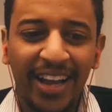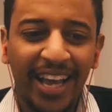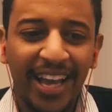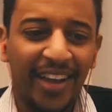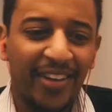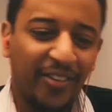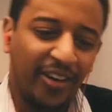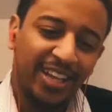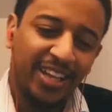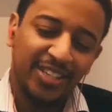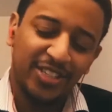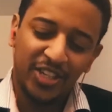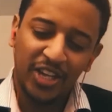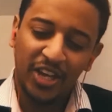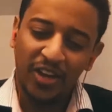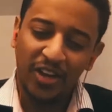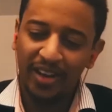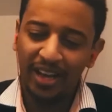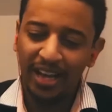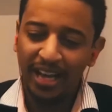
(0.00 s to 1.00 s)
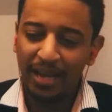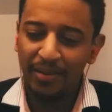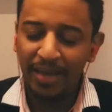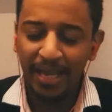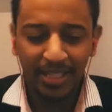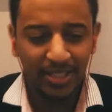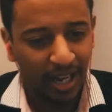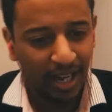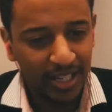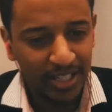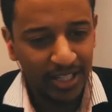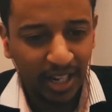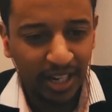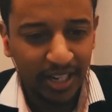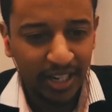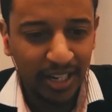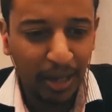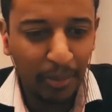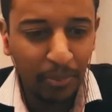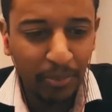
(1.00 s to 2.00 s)
great. So I started
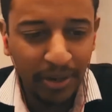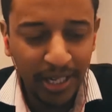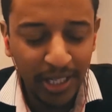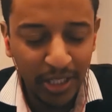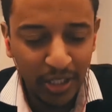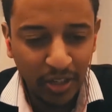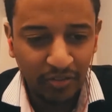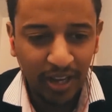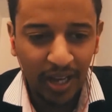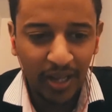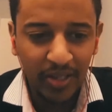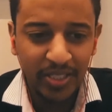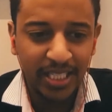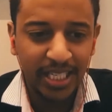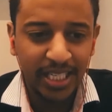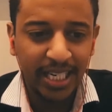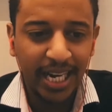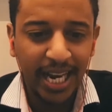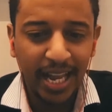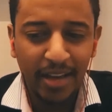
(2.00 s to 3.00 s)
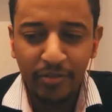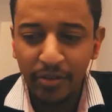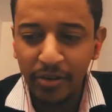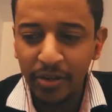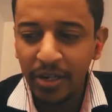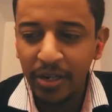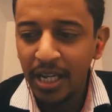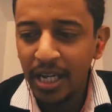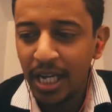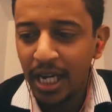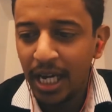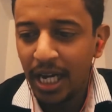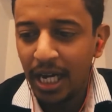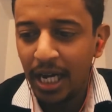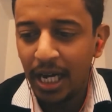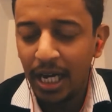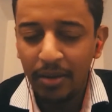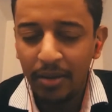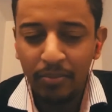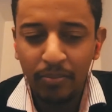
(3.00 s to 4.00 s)
the company in 2011,
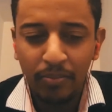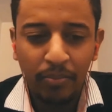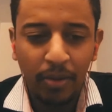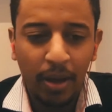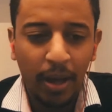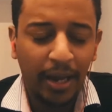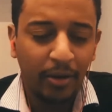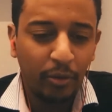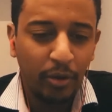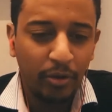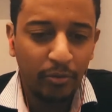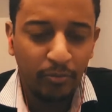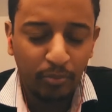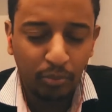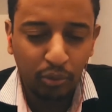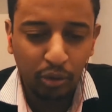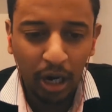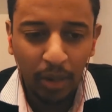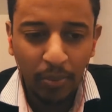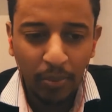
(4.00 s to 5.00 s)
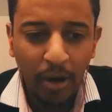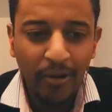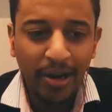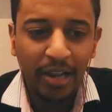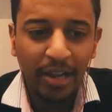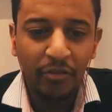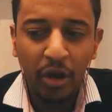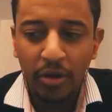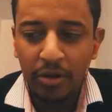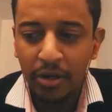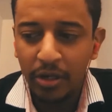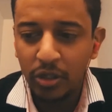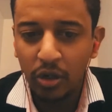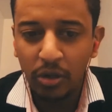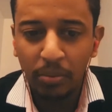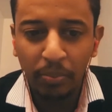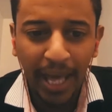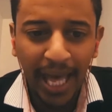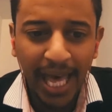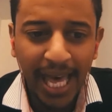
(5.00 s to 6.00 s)
and we primarily focus
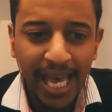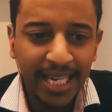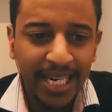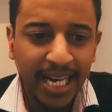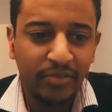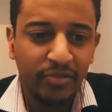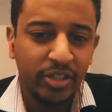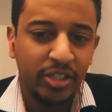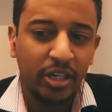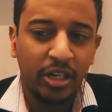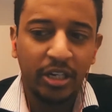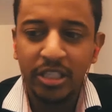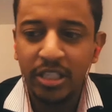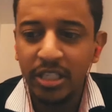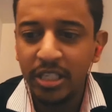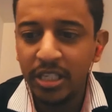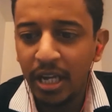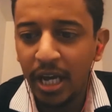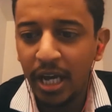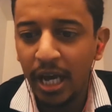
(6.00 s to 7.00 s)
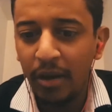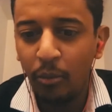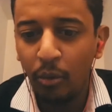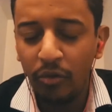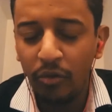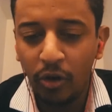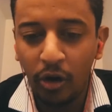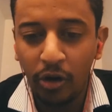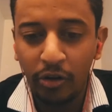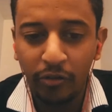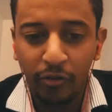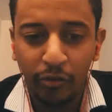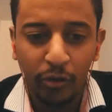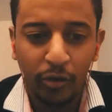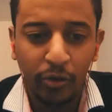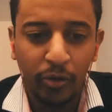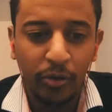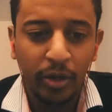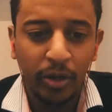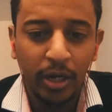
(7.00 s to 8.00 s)
on paid advertising. And we've gone
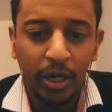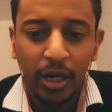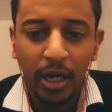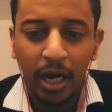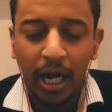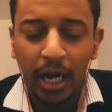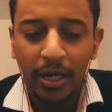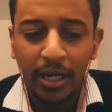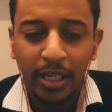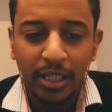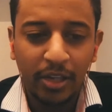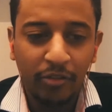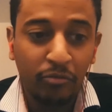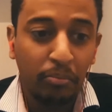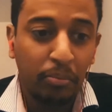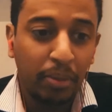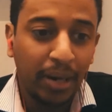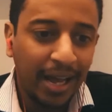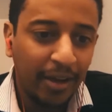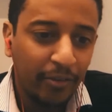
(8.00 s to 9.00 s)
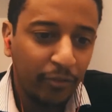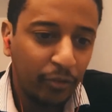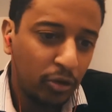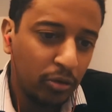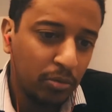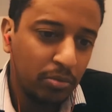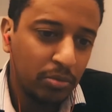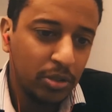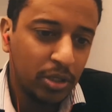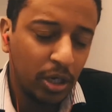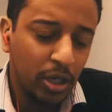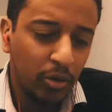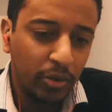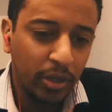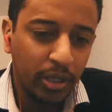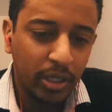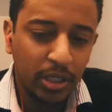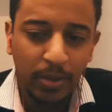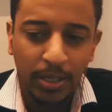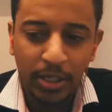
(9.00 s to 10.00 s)
through the different platforms. So
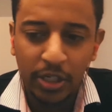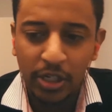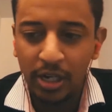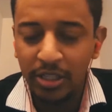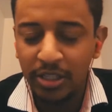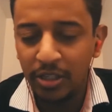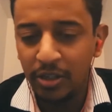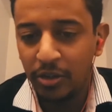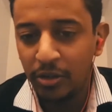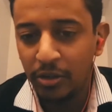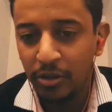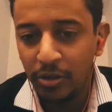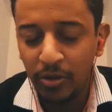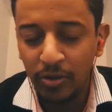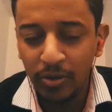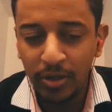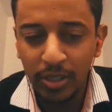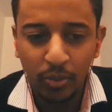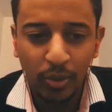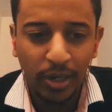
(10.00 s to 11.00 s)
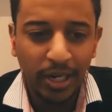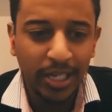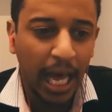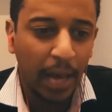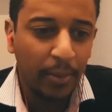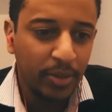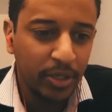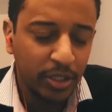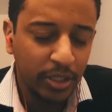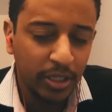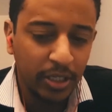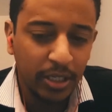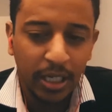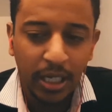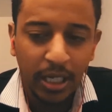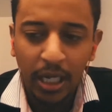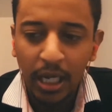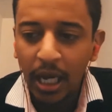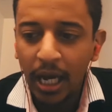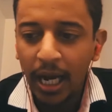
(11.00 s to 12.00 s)
we specialize in Google as well as Amazon.
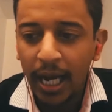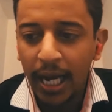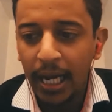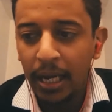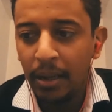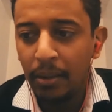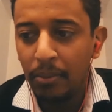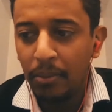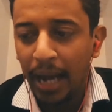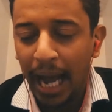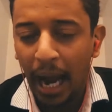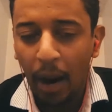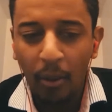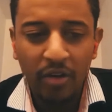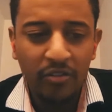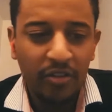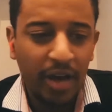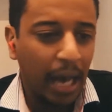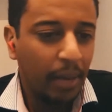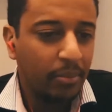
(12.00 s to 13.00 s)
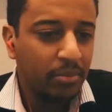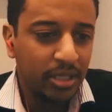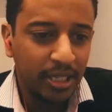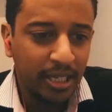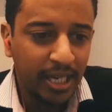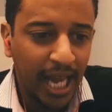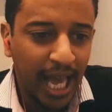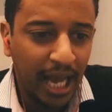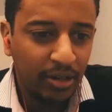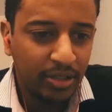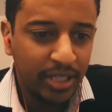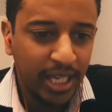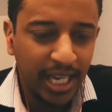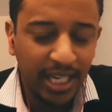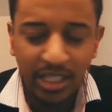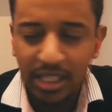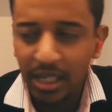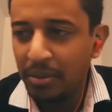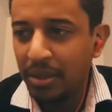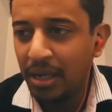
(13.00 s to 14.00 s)
However, Amazon now
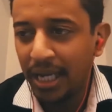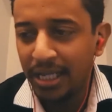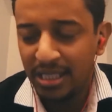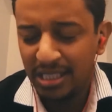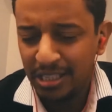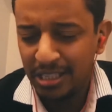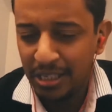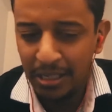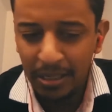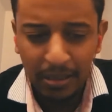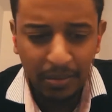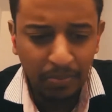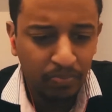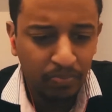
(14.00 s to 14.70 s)
takes up 98%